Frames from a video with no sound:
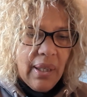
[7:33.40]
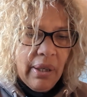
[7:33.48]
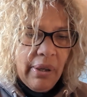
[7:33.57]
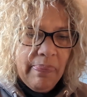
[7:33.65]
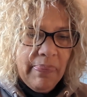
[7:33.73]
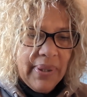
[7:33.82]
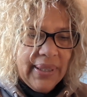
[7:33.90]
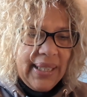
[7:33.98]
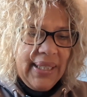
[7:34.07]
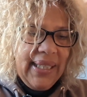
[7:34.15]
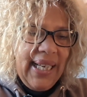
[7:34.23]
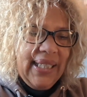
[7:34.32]

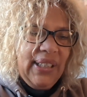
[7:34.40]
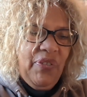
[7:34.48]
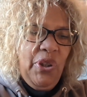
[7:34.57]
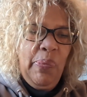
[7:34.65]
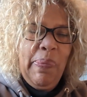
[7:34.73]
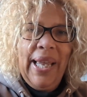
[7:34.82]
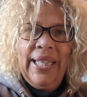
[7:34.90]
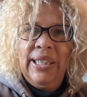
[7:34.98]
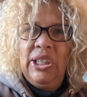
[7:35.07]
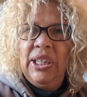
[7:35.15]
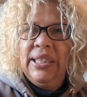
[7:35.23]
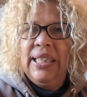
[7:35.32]
Then the next few
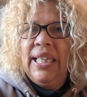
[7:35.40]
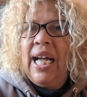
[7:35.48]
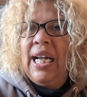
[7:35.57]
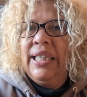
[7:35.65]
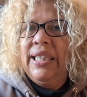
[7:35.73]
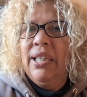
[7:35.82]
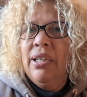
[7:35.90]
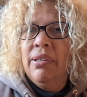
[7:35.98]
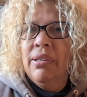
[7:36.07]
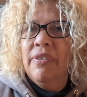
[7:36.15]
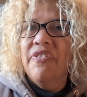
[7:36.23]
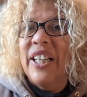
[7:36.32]
pages are like
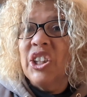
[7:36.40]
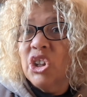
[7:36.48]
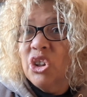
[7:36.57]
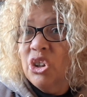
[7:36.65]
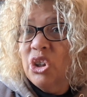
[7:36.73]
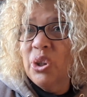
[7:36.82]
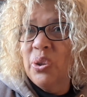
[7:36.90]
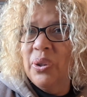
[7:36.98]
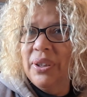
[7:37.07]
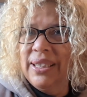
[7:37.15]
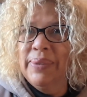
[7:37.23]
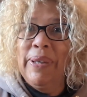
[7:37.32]
fashion
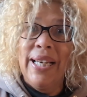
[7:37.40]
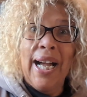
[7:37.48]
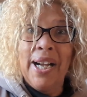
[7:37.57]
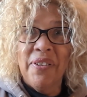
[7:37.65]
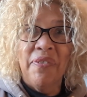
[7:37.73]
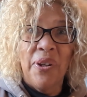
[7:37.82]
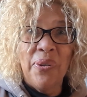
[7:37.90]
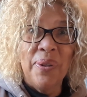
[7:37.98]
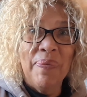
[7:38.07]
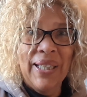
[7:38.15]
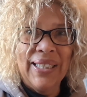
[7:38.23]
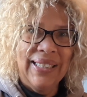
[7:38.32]
shoots. It's a bit like Vogue
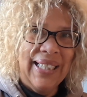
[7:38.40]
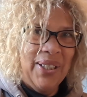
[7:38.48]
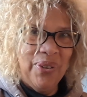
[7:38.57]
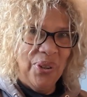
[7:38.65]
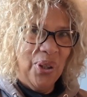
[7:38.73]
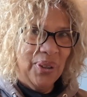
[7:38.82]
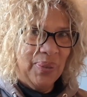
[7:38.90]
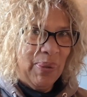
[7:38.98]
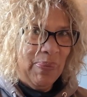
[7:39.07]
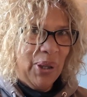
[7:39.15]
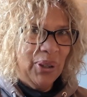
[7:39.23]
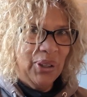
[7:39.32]
magazine or
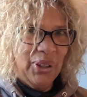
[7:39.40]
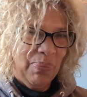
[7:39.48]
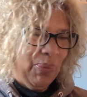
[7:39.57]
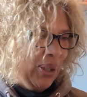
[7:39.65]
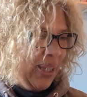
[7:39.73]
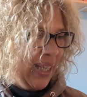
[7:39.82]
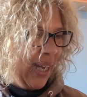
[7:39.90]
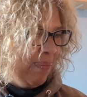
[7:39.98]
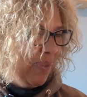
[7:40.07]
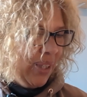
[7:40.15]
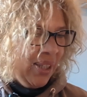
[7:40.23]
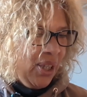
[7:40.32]
Cosmopolitan, one of
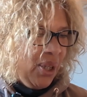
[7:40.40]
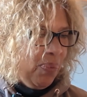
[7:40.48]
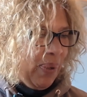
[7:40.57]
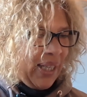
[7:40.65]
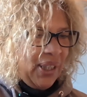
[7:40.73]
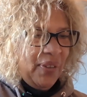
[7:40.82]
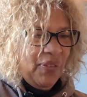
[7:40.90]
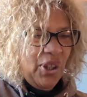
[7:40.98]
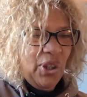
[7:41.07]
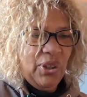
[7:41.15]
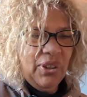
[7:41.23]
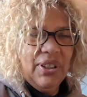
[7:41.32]
them, where you've
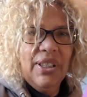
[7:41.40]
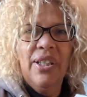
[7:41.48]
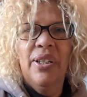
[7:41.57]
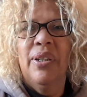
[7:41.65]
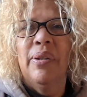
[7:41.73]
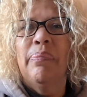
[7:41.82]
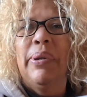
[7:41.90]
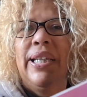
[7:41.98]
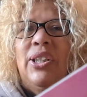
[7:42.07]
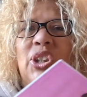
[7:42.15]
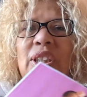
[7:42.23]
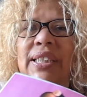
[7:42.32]
got
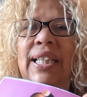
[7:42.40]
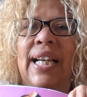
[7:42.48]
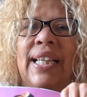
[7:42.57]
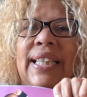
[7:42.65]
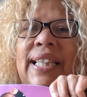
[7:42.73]
pictures like